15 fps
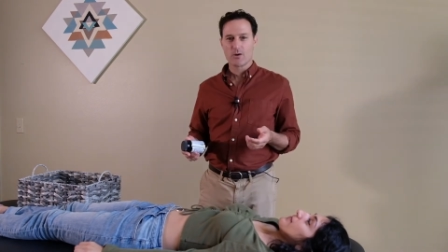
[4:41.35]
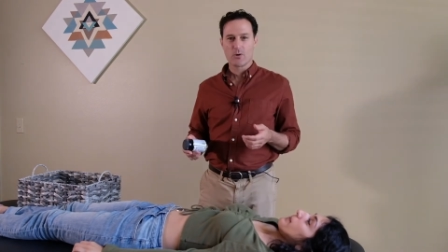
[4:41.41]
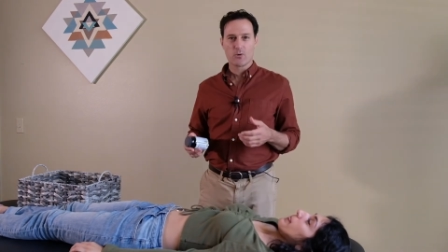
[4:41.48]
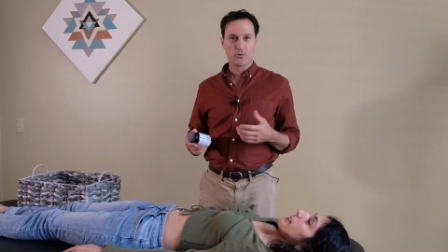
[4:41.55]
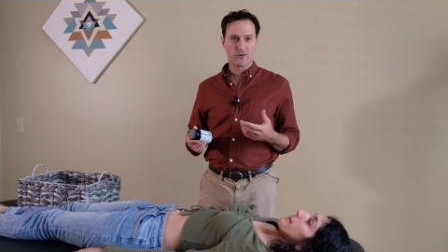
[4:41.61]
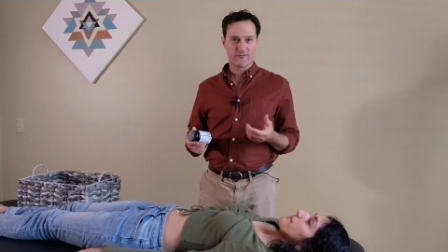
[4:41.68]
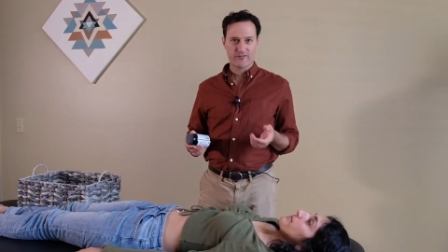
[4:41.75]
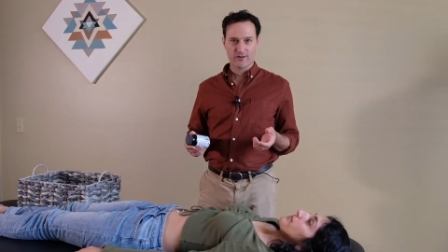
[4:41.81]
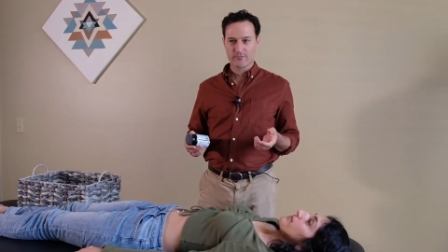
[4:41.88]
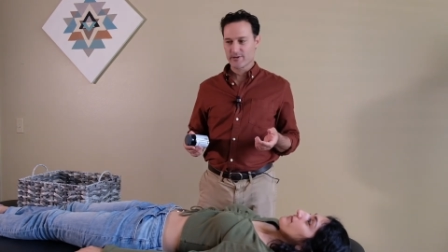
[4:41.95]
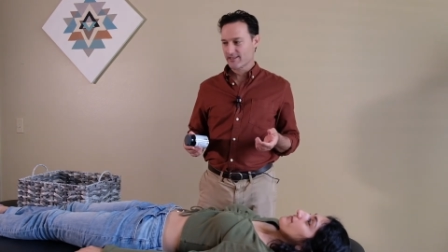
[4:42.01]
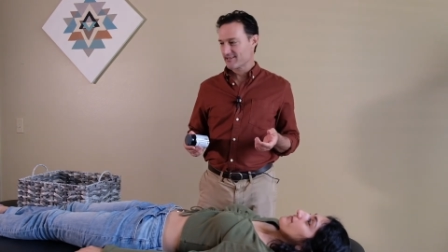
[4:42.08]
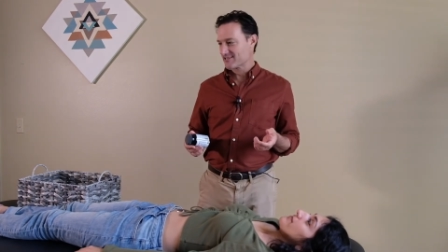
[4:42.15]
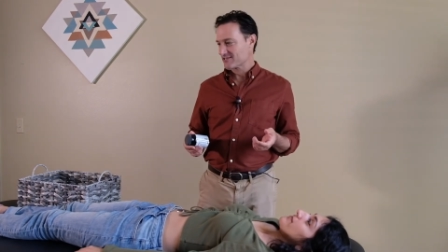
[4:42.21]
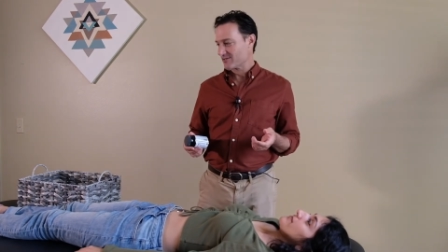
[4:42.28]
We're
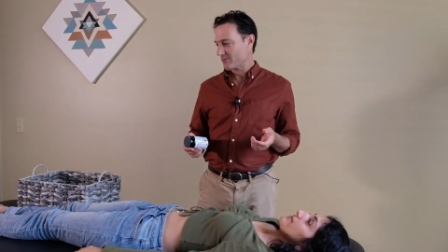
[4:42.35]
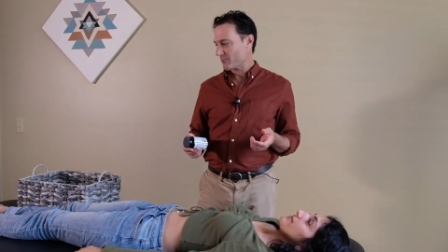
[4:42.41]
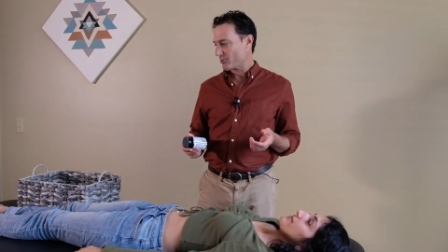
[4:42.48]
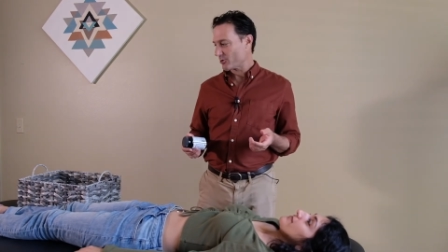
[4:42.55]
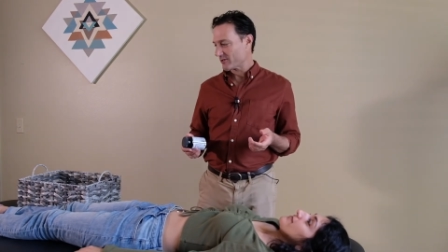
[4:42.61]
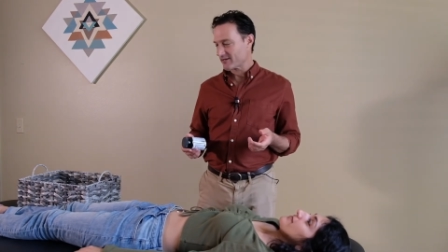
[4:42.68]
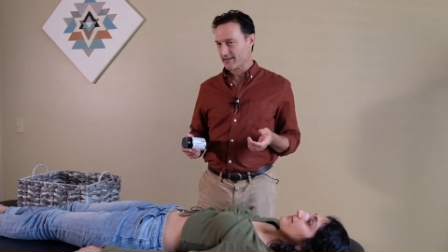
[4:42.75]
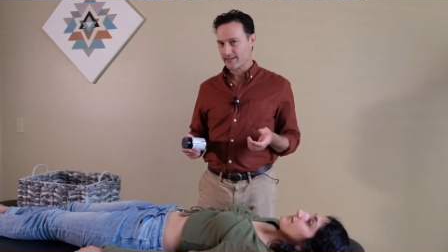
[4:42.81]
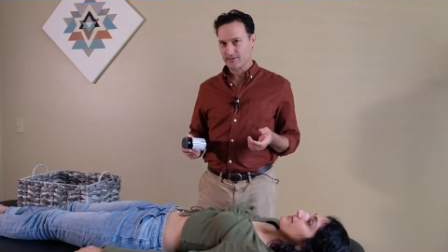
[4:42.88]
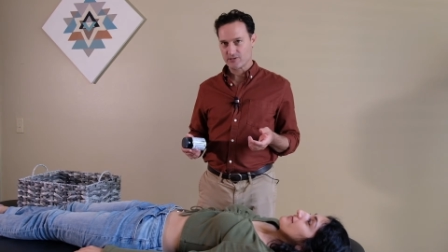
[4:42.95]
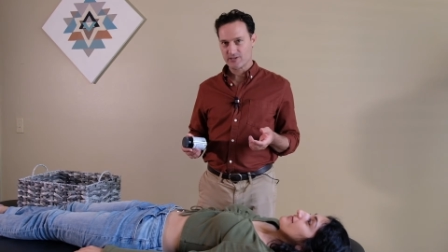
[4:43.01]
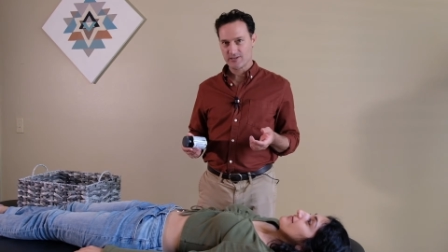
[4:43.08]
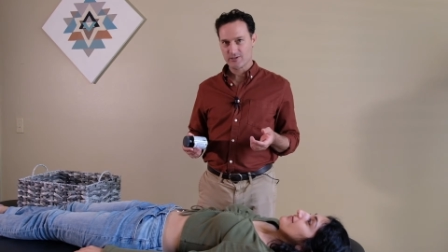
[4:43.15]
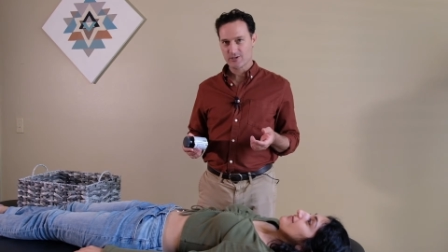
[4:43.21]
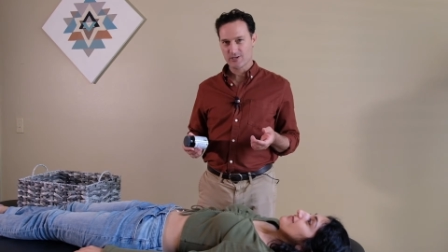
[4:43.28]
filming this in the morning and
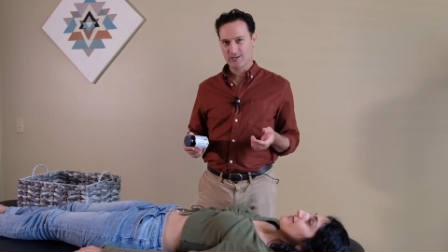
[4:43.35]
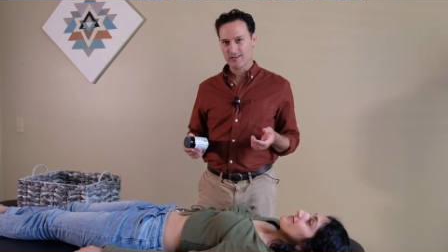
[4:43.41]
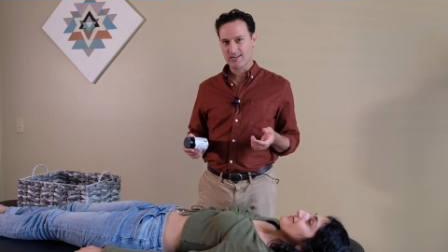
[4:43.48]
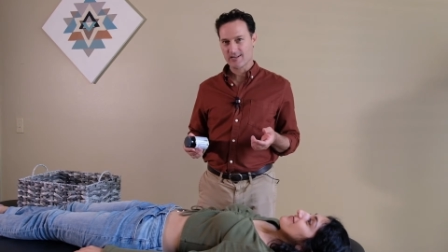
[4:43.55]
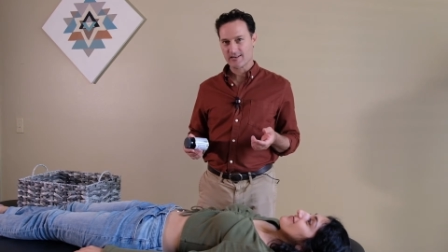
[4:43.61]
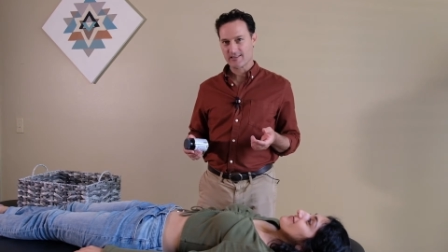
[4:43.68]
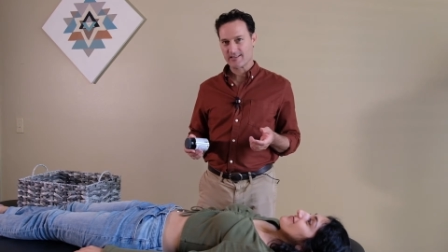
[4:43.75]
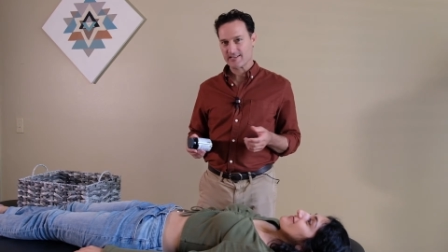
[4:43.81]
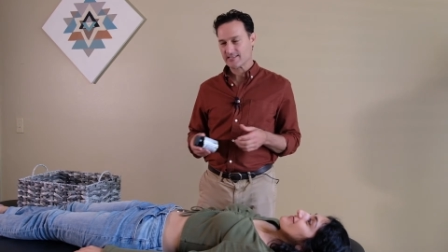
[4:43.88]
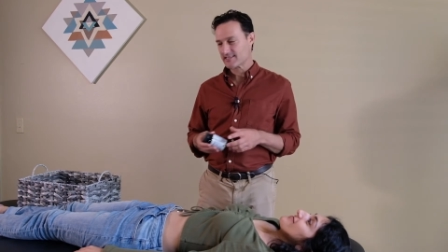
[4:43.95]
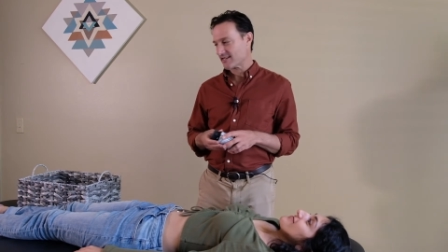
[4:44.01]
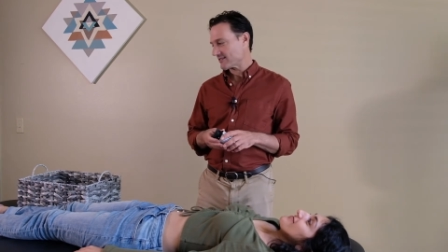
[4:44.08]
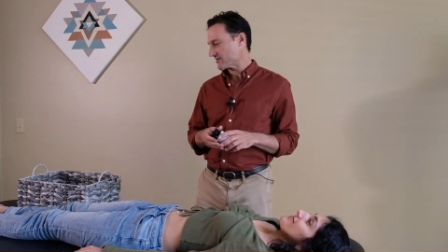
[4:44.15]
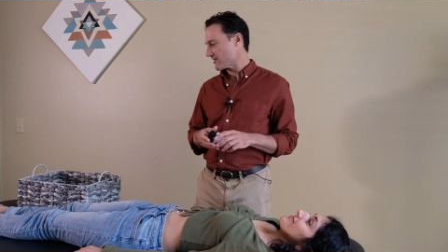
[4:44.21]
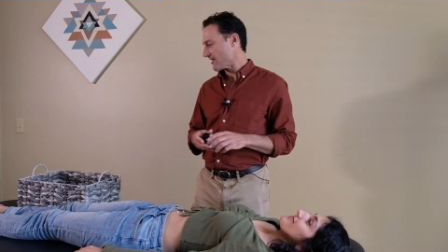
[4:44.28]
she took a lot of these
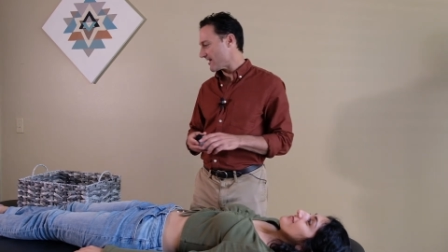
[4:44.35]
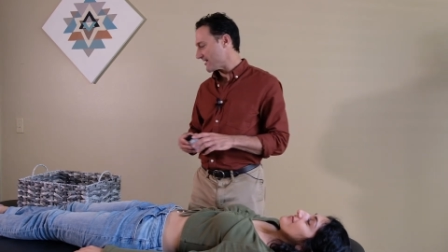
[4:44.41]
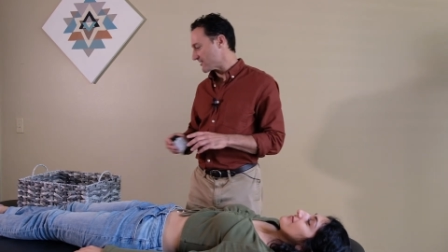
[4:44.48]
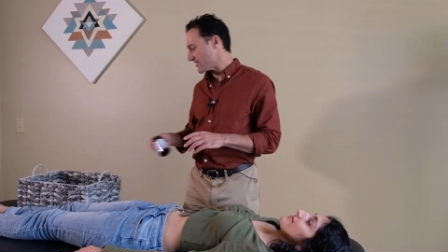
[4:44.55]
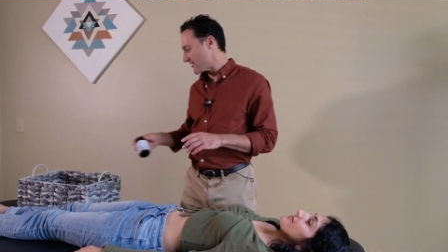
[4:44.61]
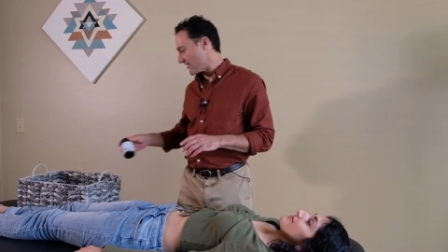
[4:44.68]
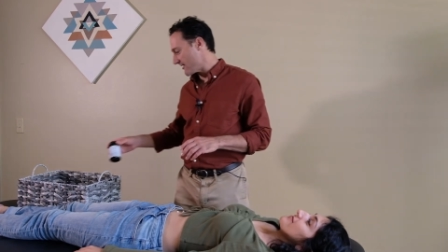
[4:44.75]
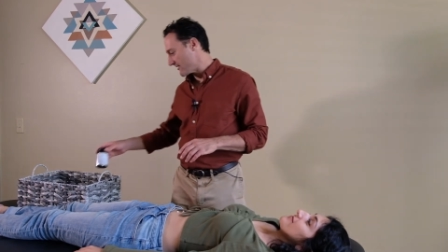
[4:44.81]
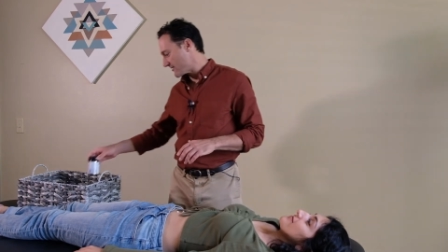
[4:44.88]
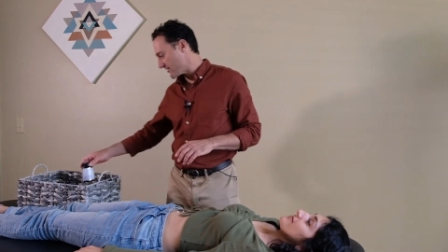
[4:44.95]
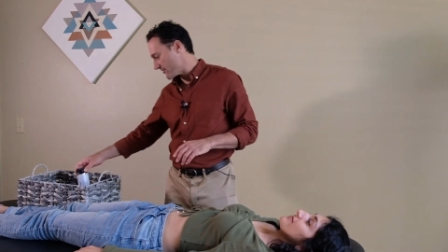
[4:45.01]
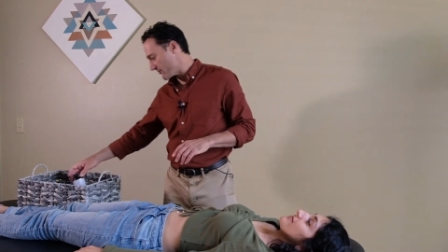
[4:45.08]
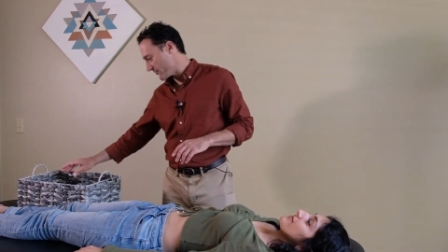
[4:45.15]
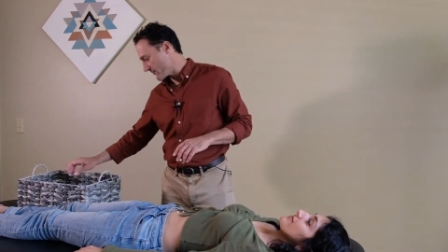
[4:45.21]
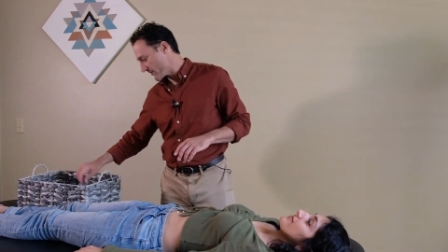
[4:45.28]
things last night, so